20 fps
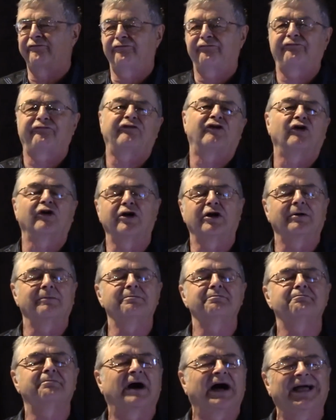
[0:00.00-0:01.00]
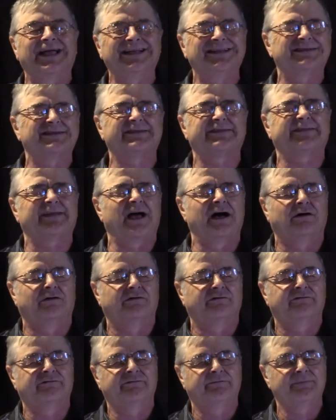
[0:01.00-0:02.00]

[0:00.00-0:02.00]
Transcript: formed by itself.